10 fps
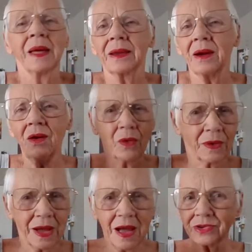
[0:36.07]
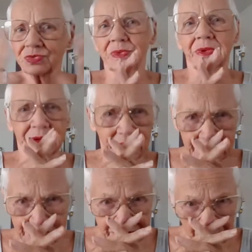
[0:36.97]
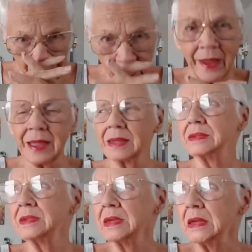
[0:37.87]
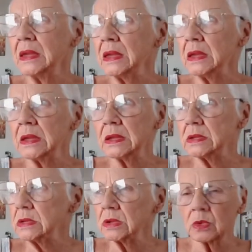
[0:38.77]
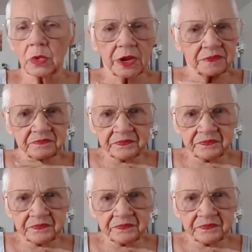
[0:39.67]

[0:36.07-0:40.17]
like, oh gosh, we're gonna get some rain. No rain.